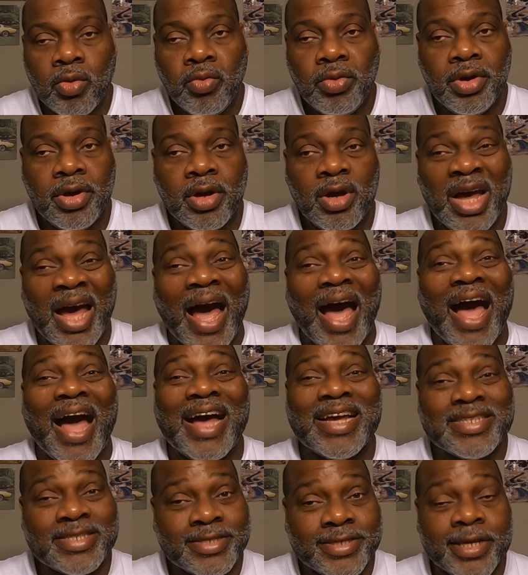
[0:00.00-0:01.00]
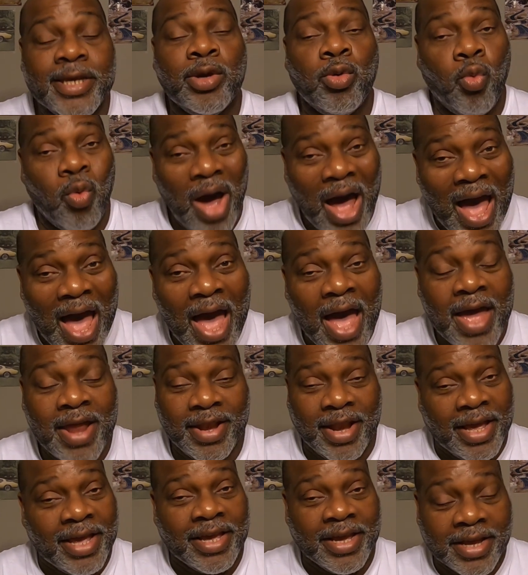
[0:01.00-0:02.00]
Well, I see why
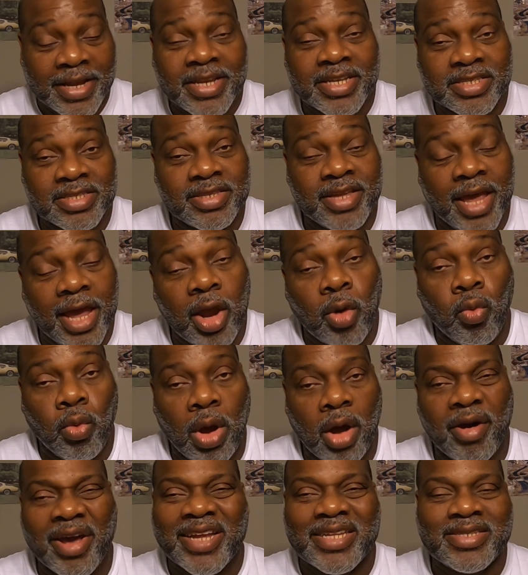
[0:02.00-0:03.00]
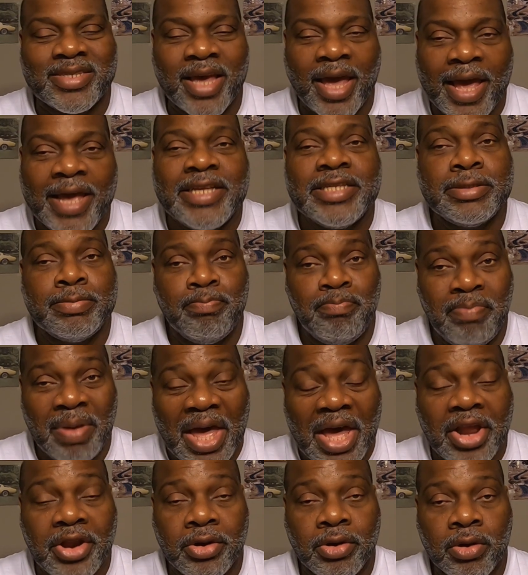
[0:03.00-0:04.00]
they eat the steak raw. It tastes
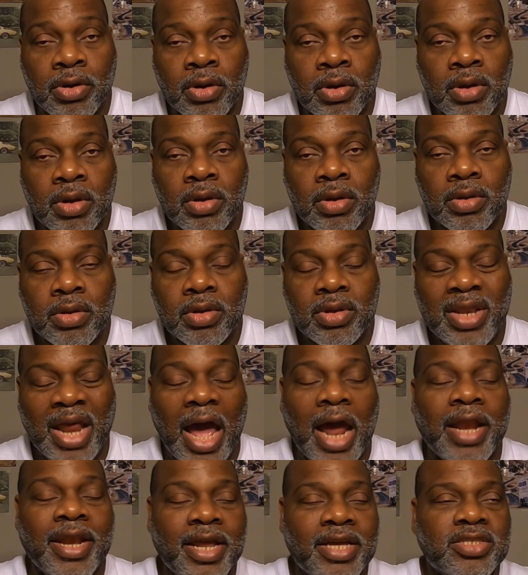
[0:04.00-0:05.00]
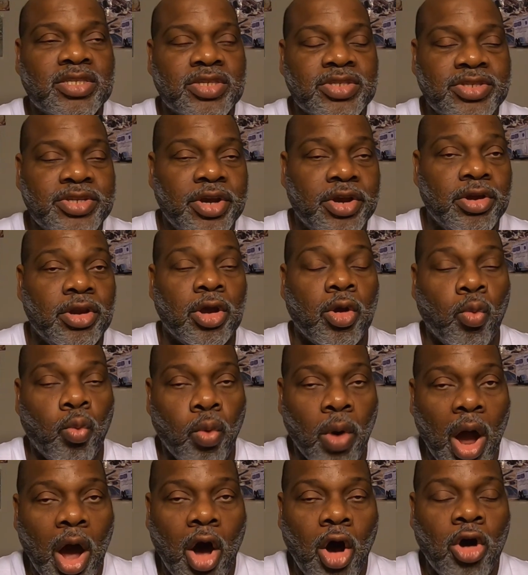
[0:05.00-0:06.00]
better, not necessarily
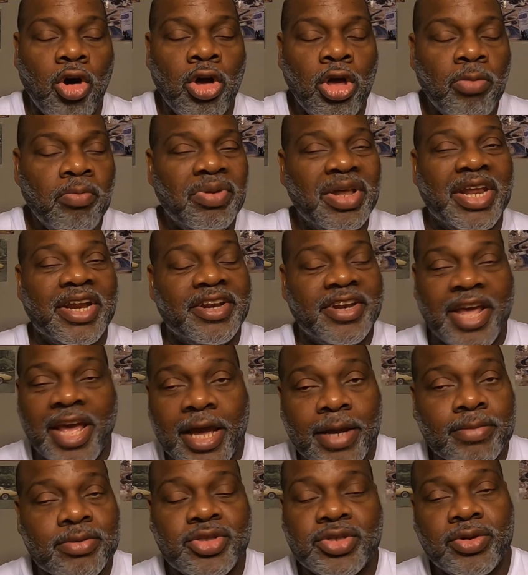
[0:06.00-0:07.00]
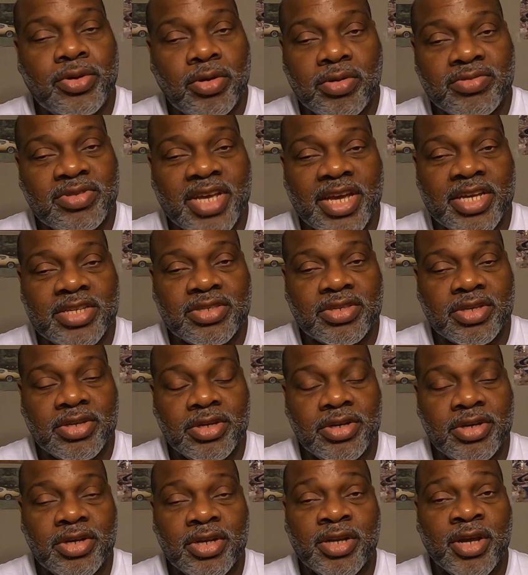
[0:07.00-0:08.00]
raw, but it damn sure don't taste
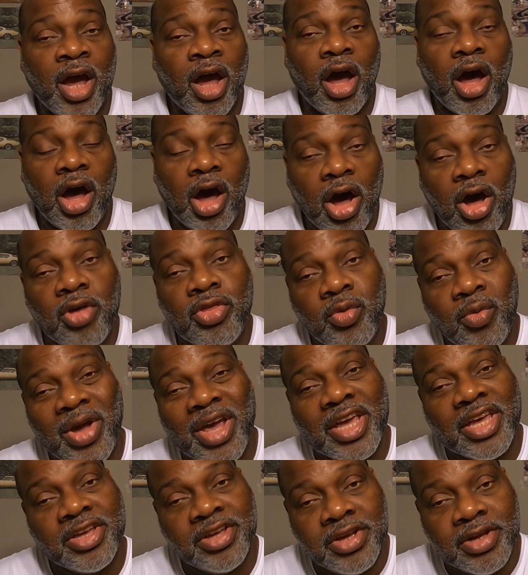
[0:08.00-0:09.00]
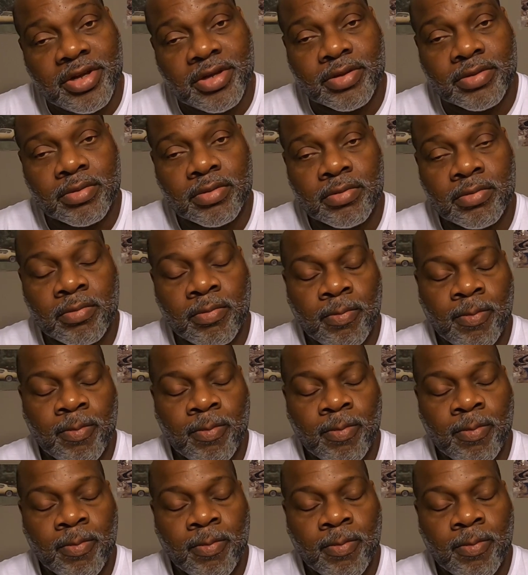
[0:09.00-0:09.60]
good all the way cooked.